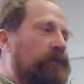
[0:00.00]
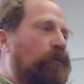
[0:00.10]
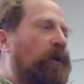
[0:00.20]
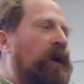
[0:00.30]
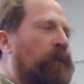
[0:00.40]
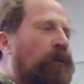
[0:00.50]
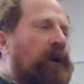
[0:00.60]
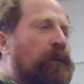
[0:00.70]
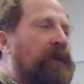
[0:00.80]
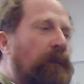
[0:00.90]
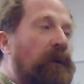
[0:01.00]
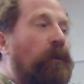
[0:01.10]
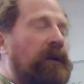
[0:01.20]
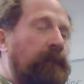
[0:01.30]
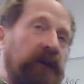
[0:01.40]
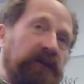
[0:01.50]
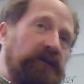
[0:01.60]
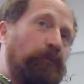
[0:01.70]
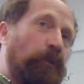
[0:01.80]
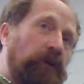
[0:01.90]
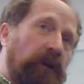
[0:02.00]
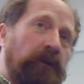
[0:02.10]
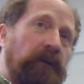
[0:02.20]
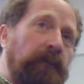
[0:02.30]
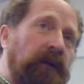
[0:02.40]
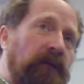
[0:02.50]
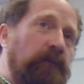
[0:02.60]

why would there be one person walking on their path?